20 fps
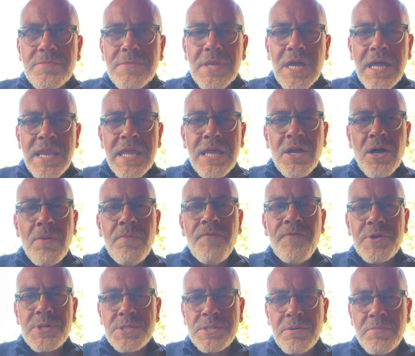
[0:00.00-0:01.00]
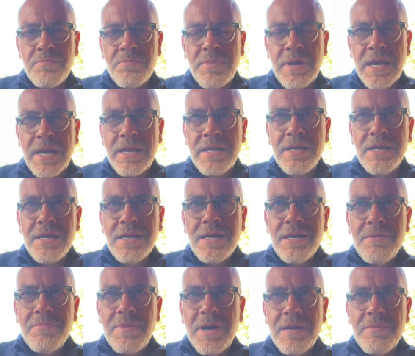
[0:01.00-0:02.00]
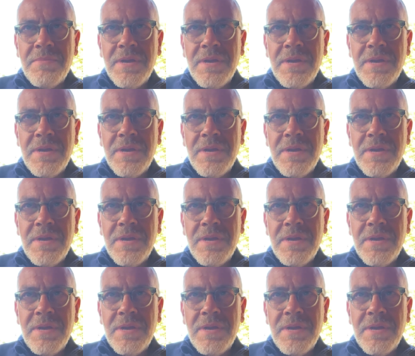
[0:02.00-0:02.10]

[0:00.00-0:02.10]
and he comforts them by by